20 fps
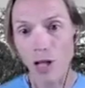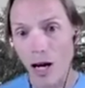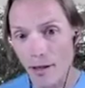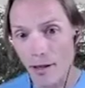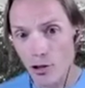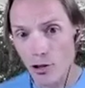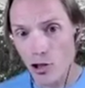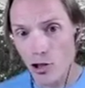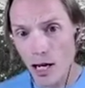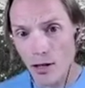the
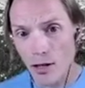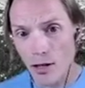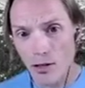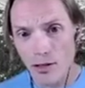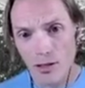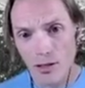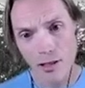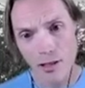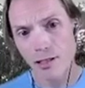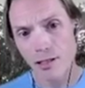changes
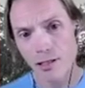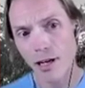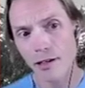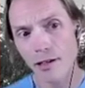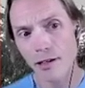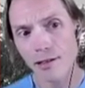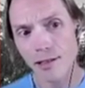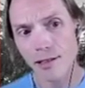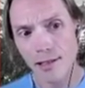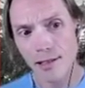to the desired
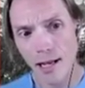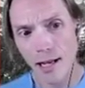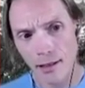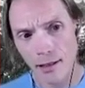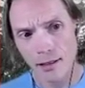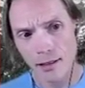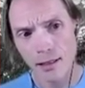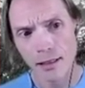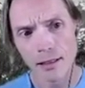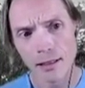state,
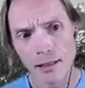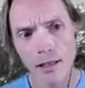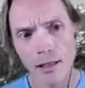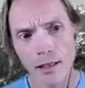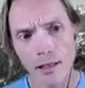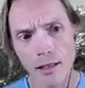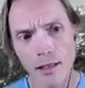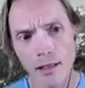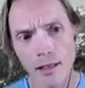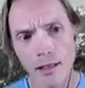
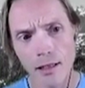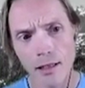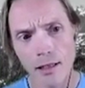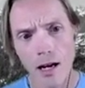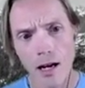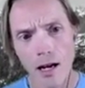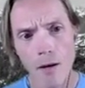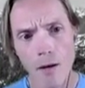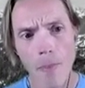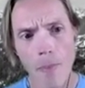
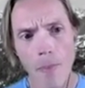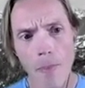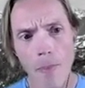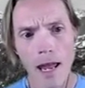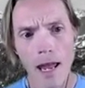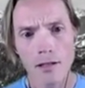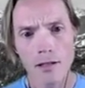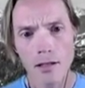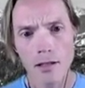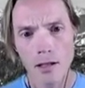and
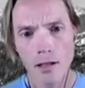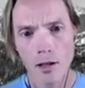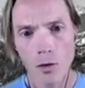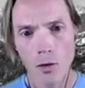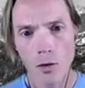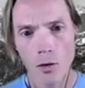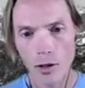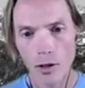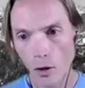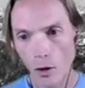we're going to
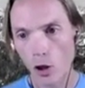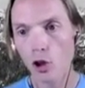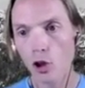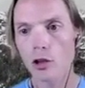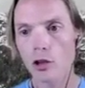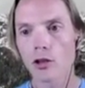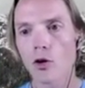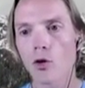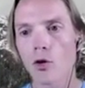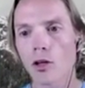alert
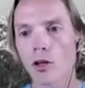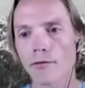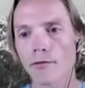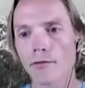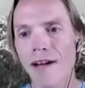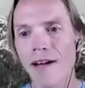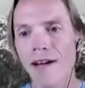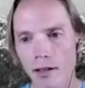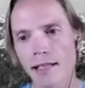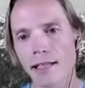or
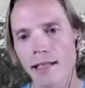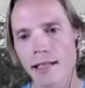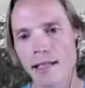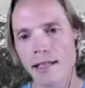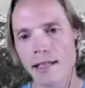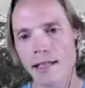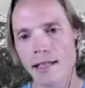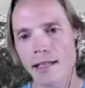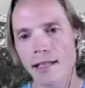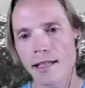validate that
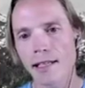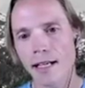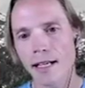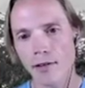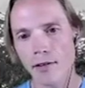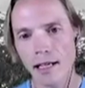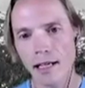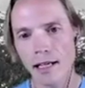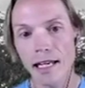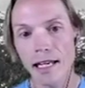everything is the
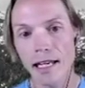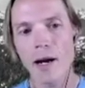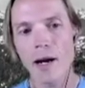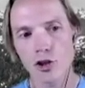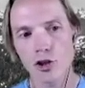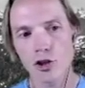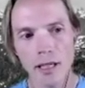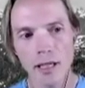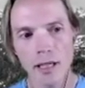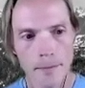way it should
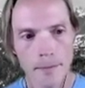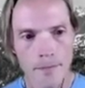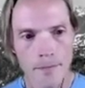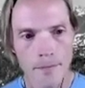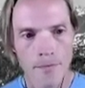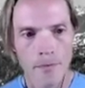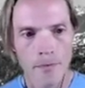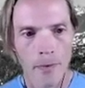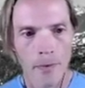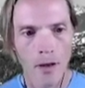be.
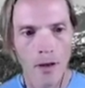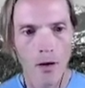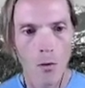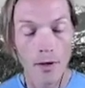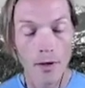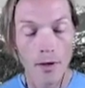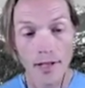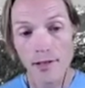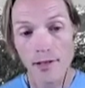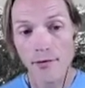What
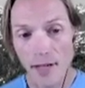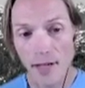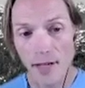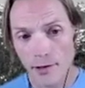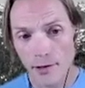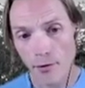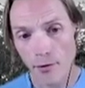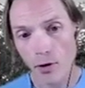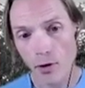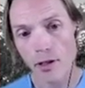this fixed
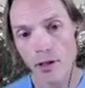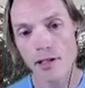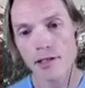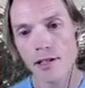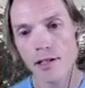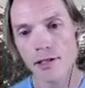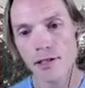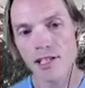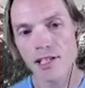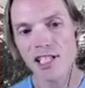for us
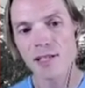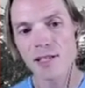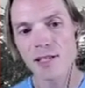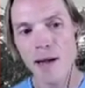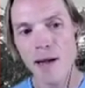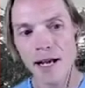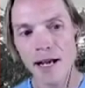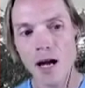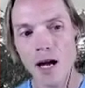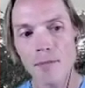is it
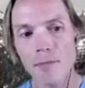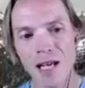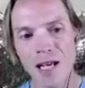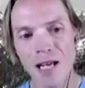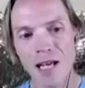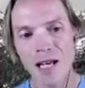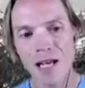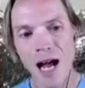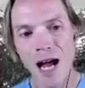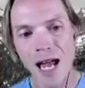sped up
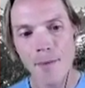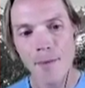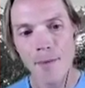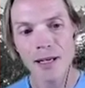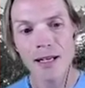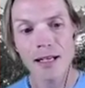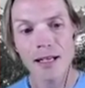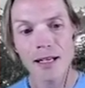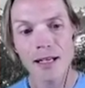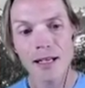time and it
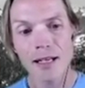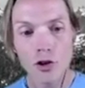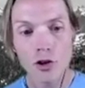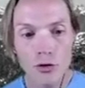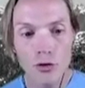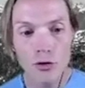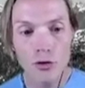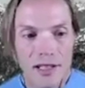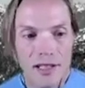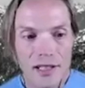increased
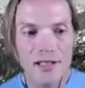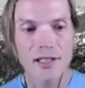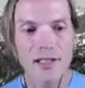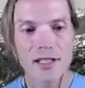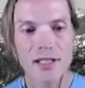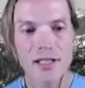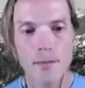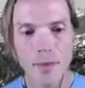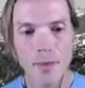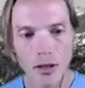
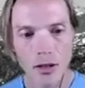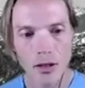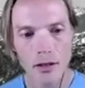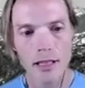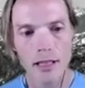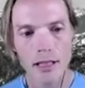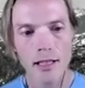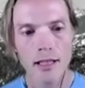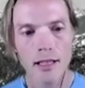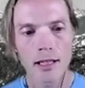stability of
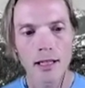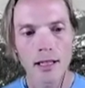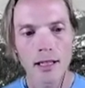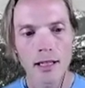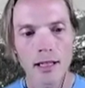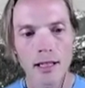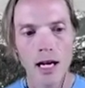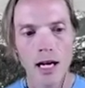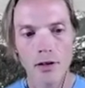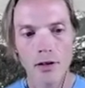our system,
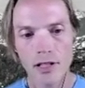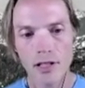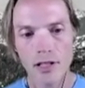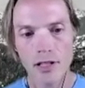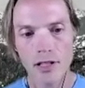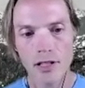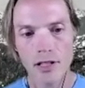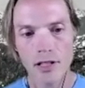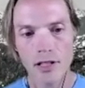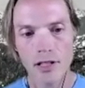but it
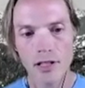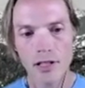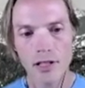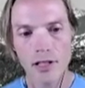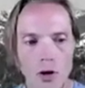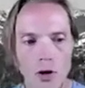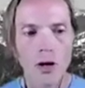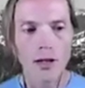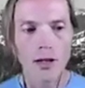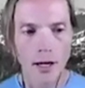also allowed
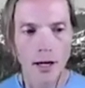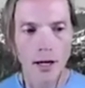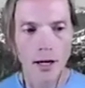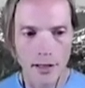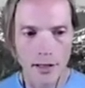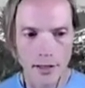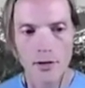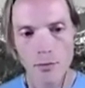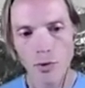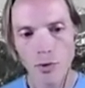us to
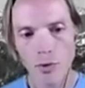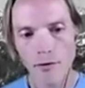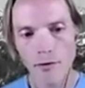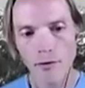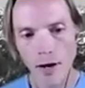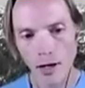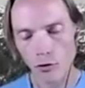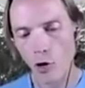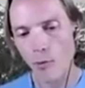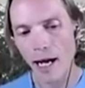simplify our
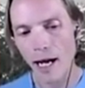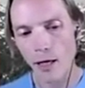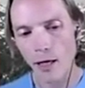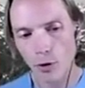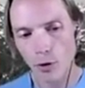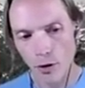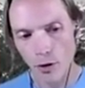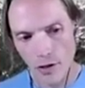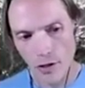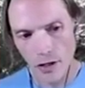rollback
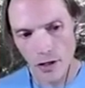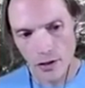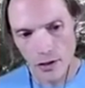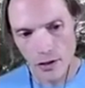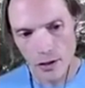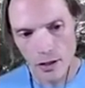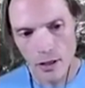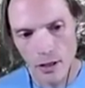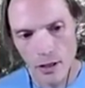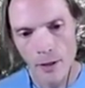
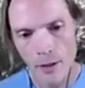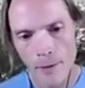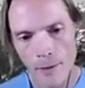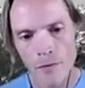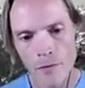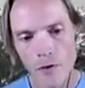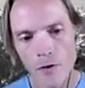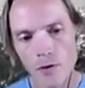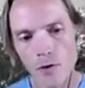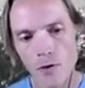processes.
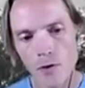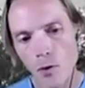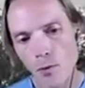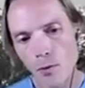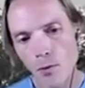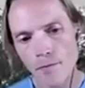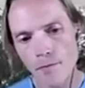And so